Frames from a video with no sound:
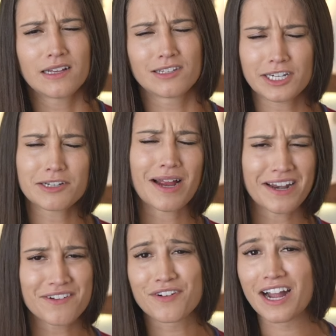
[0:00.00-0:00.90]
looking
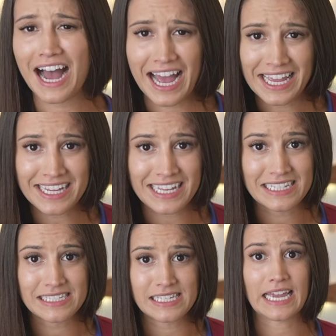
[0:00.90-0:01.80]
ready for a hike
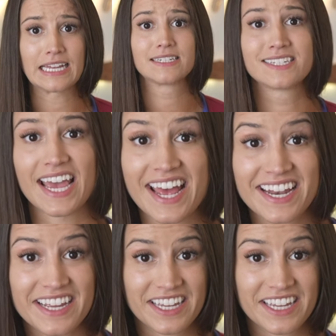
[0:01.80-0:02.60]
is a dead